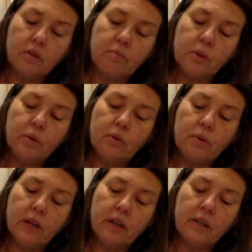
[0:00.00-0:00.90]
Smooth
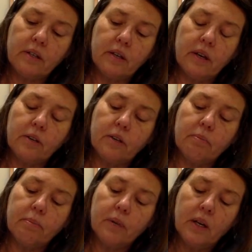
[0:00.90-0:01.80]
that inside. You
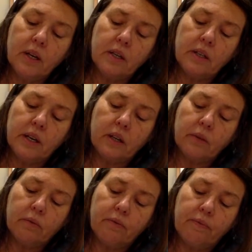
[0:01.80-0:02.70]
take a
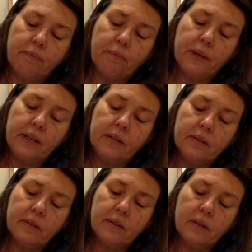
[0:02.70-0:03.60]
little
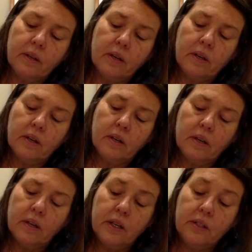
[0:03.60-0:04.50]
piece.
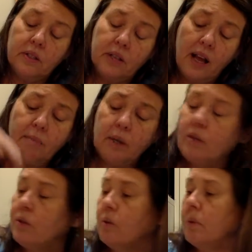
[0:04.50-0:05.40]
It's time
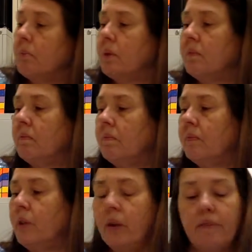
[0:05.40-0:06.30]
consuming, but
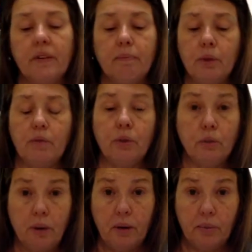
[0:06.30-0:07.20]
you'll have a beautiful
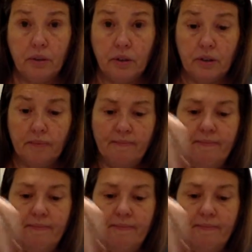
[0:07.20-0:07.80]
little pot when you're done.